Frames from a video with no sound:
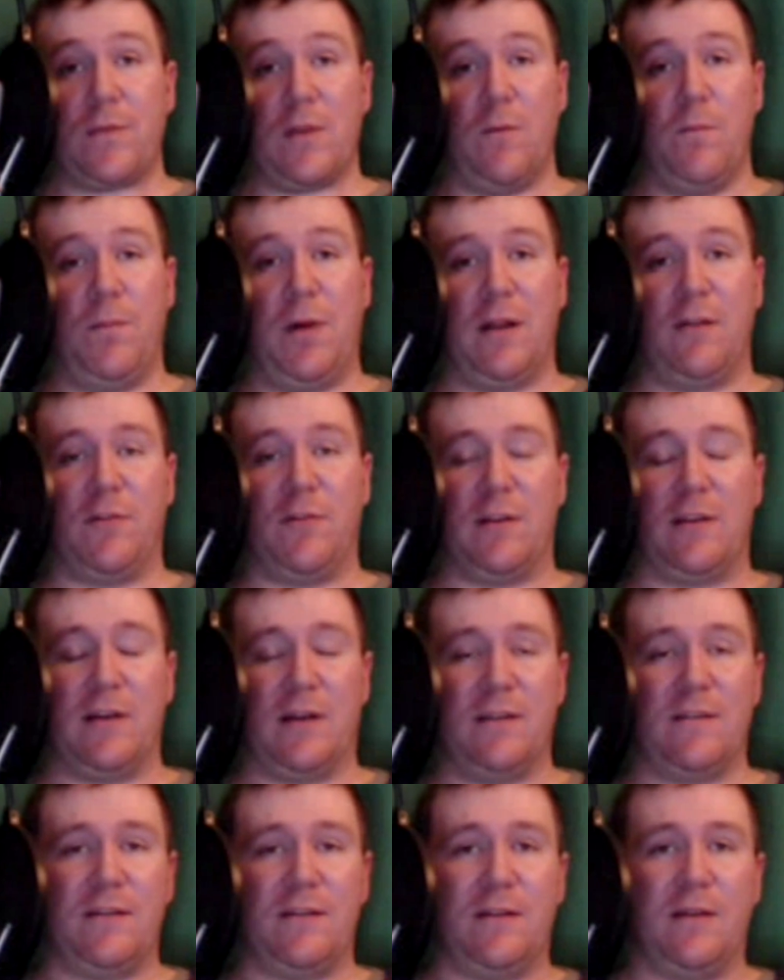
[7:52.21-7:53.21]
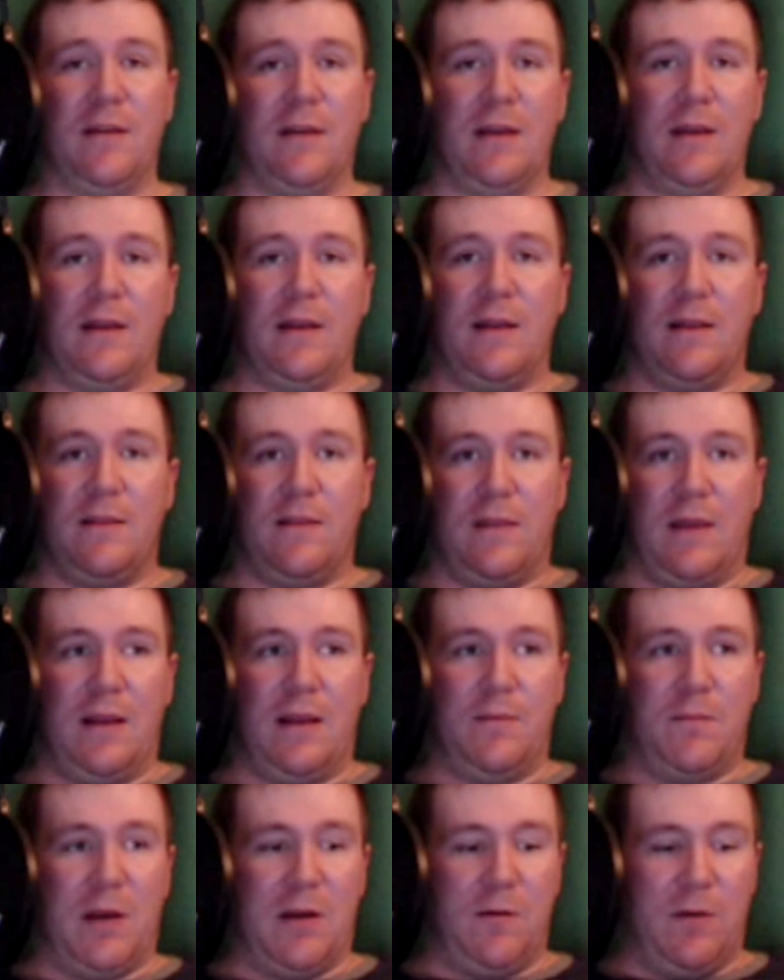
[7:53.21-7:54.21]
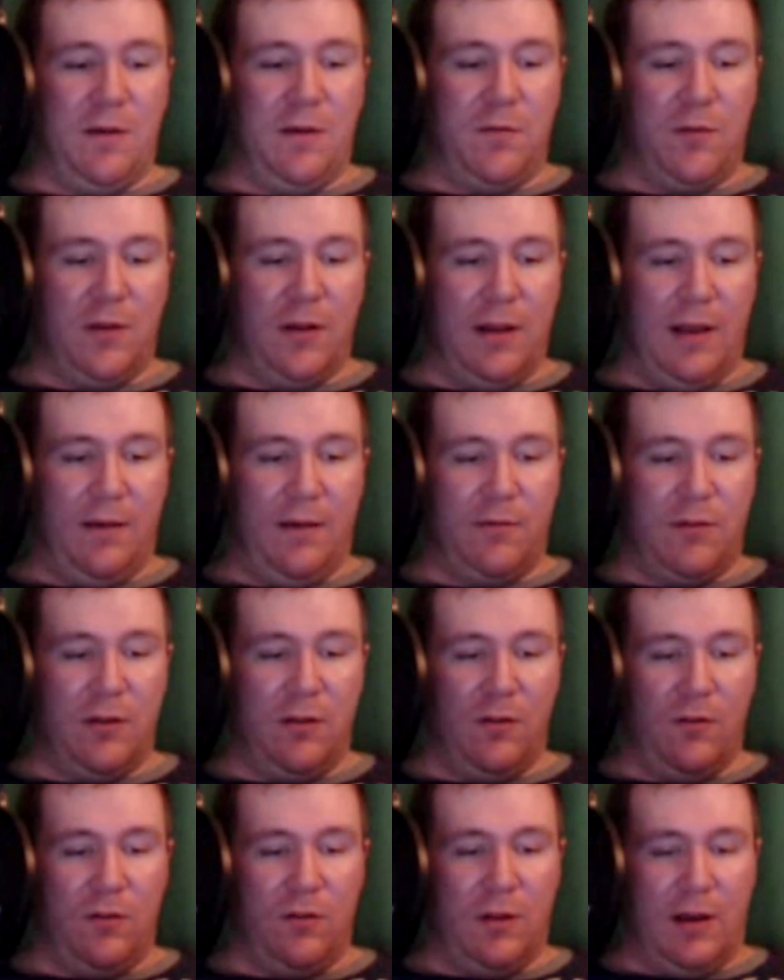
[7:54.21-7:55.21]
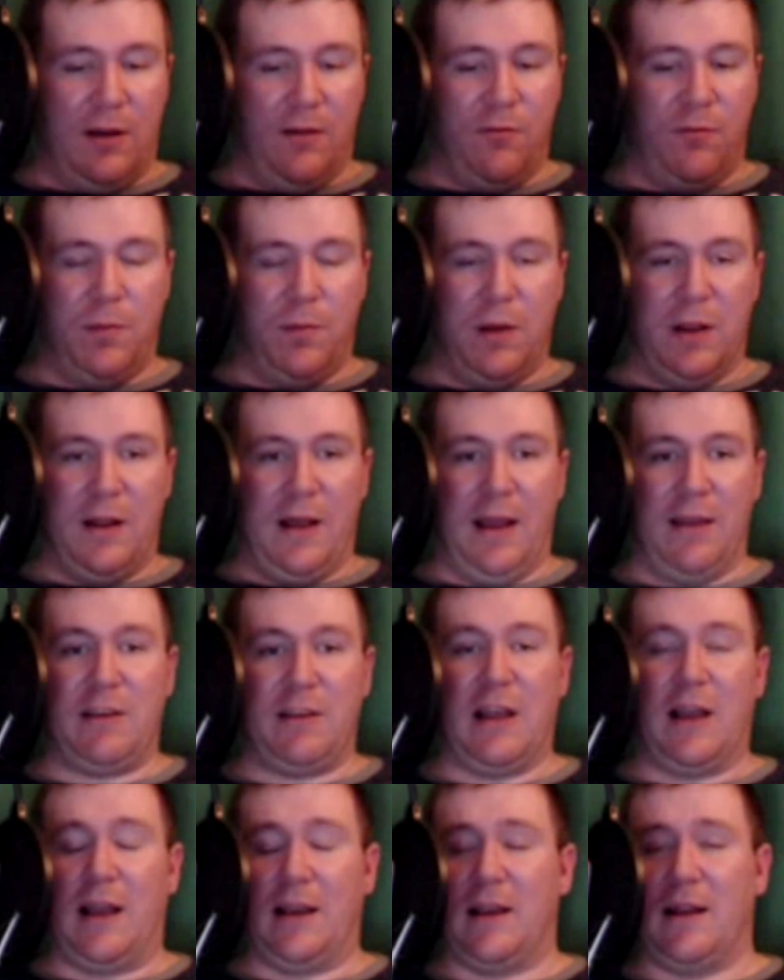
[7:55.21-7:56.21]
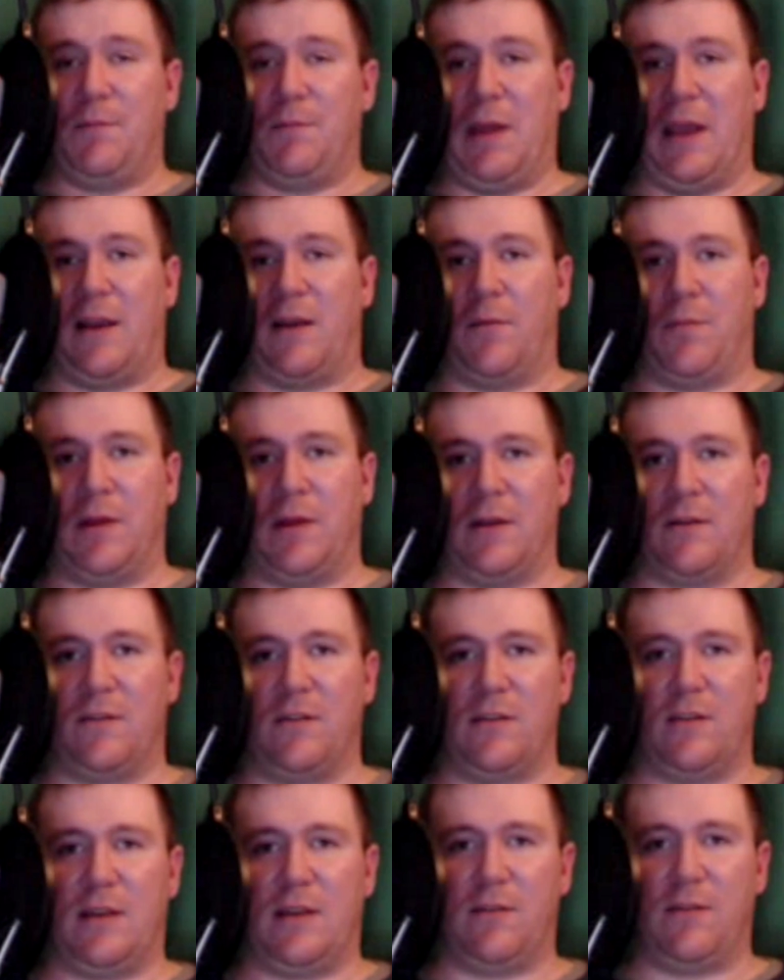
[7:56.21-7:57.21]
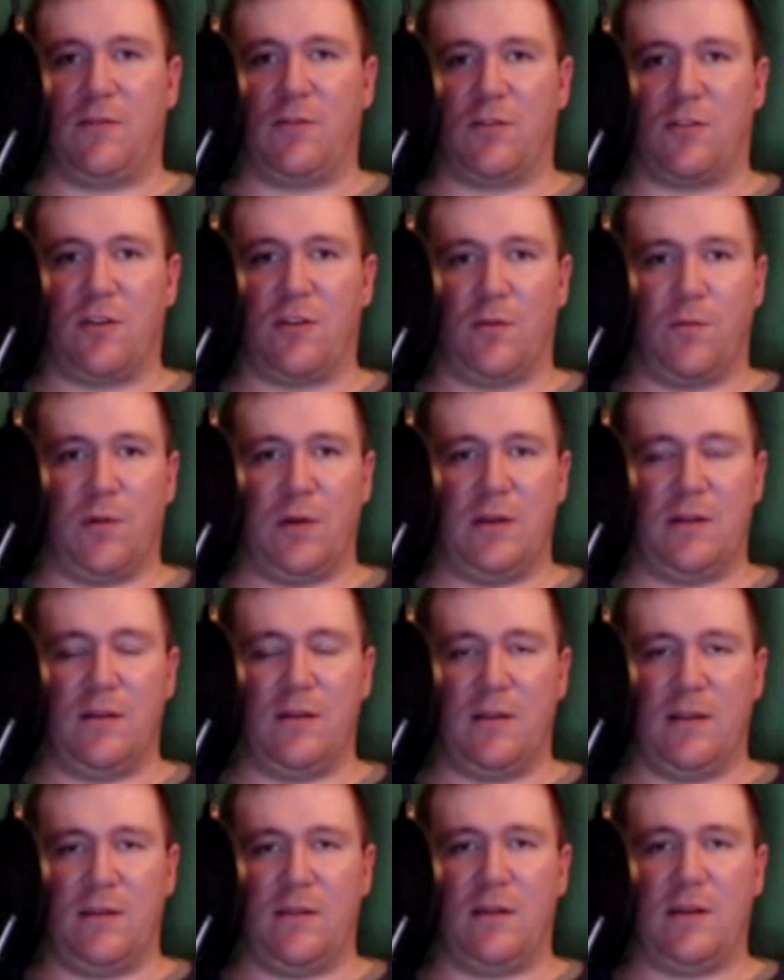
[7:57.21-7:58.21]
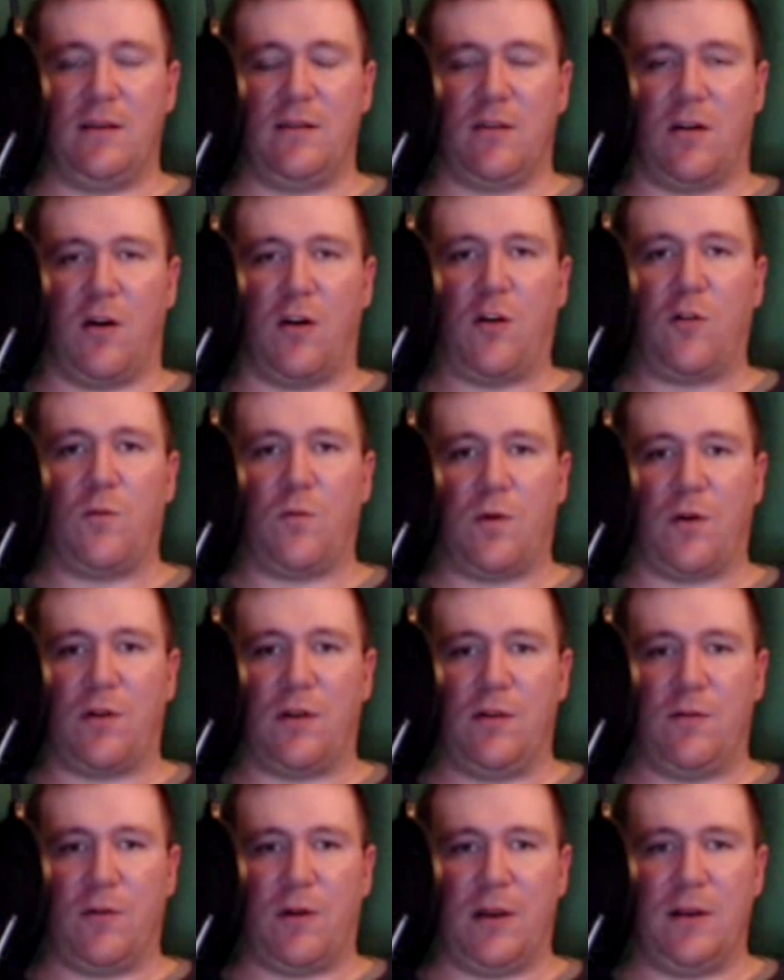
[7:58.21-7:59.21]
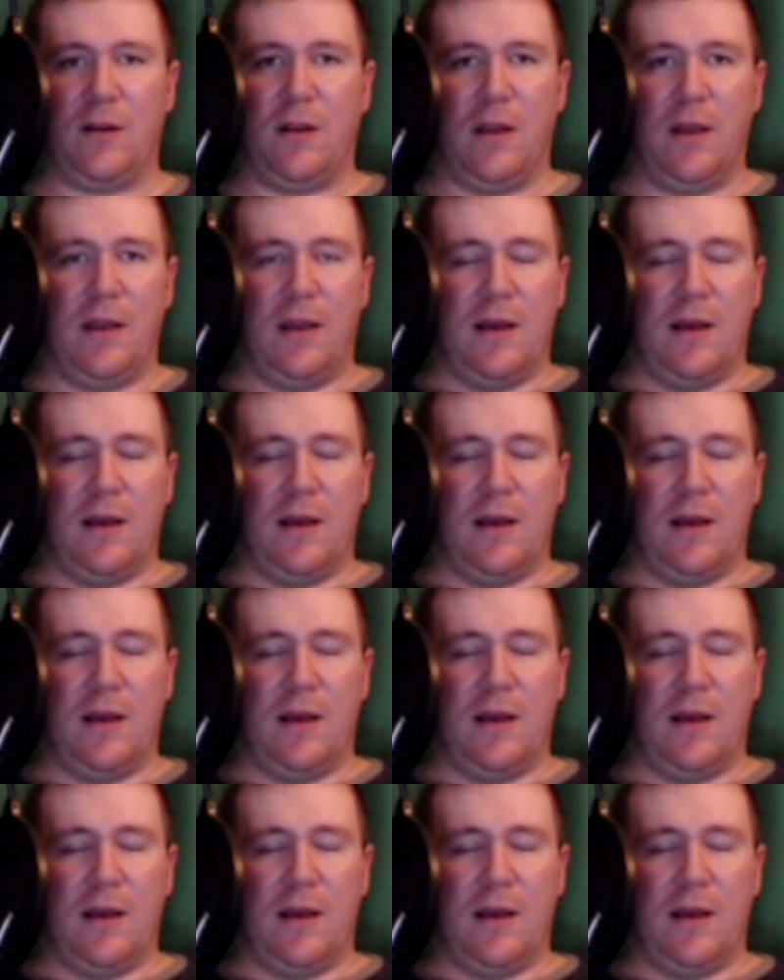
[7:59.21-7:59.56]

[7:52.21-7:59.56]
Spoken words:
But if it doesn't, then my wife's gonna have to do stuff. But I got a backup plan just in case for some reason these things aren't working right.